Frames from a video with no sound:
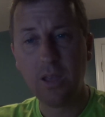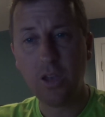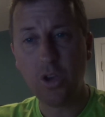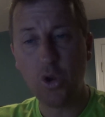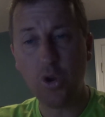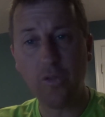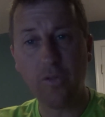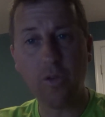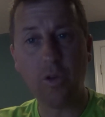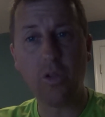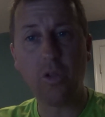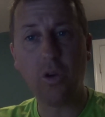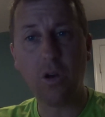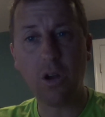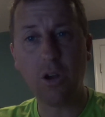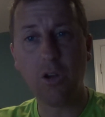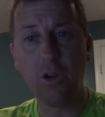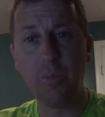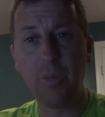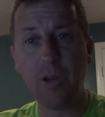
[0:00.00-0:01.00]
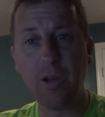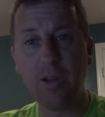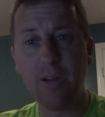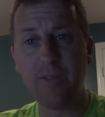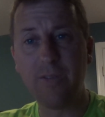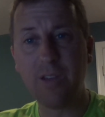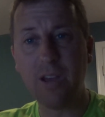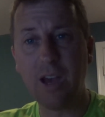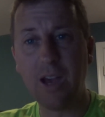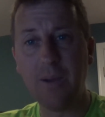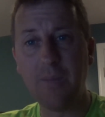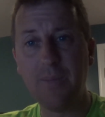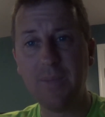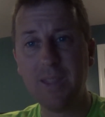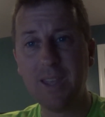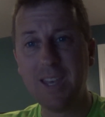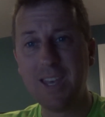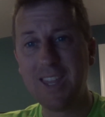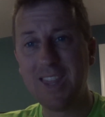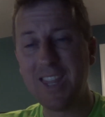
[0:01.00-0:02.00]
And over a longer period of time,
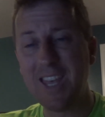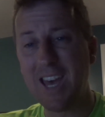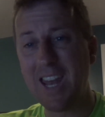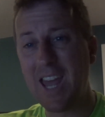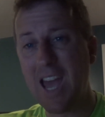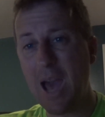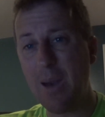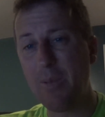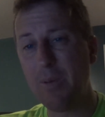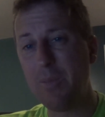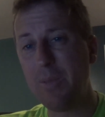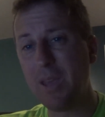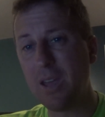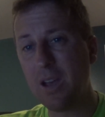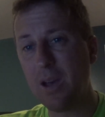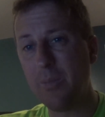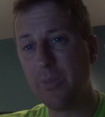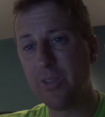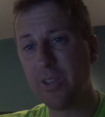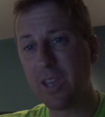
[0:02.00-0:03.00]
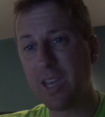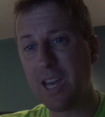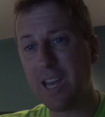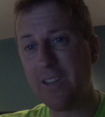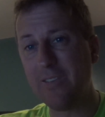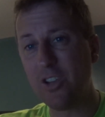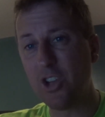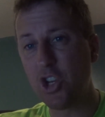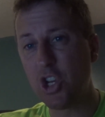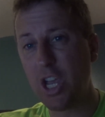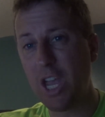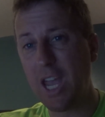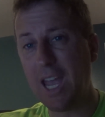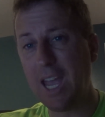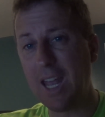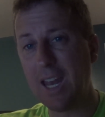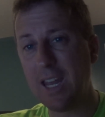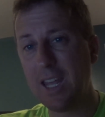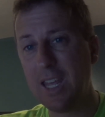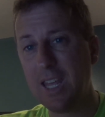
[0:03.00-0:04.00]
that habit becomes a kind of a chain,
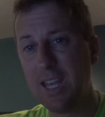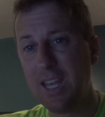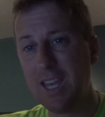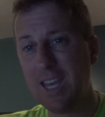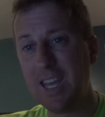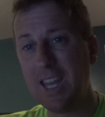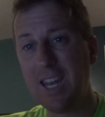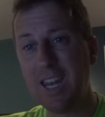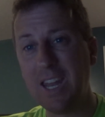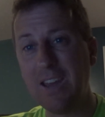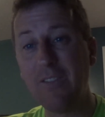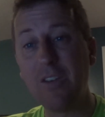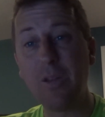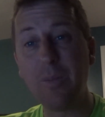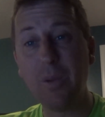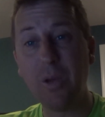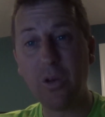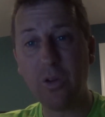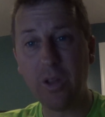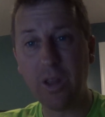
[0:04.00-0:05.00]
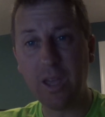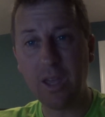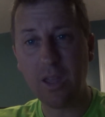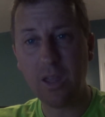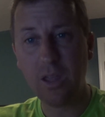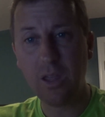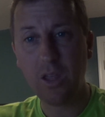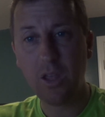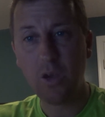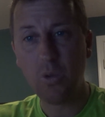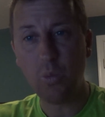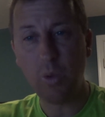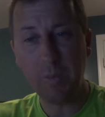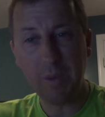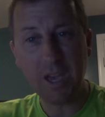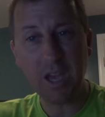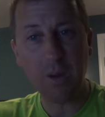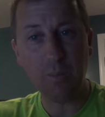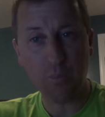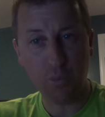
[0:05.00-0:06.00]
inevitability. We
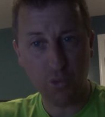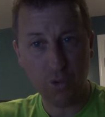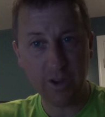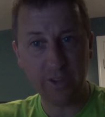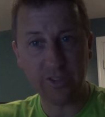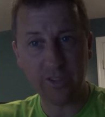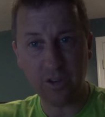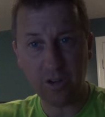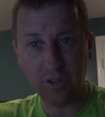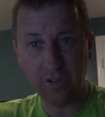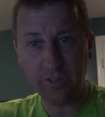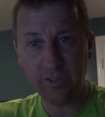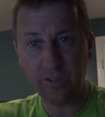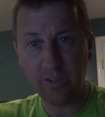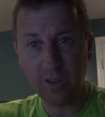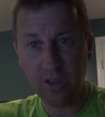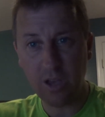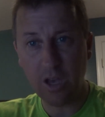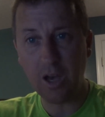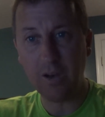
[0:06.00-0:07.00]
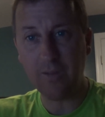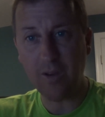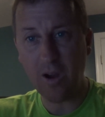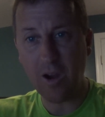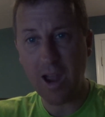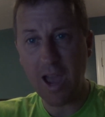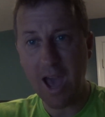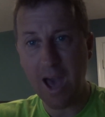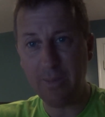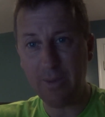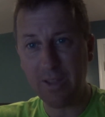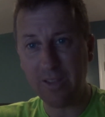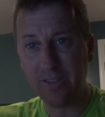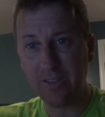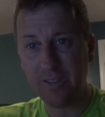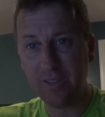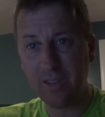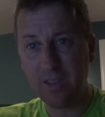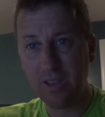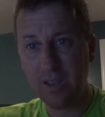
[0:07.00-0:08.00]
become prisoners of our
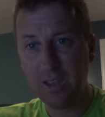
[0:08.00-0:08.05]
habits.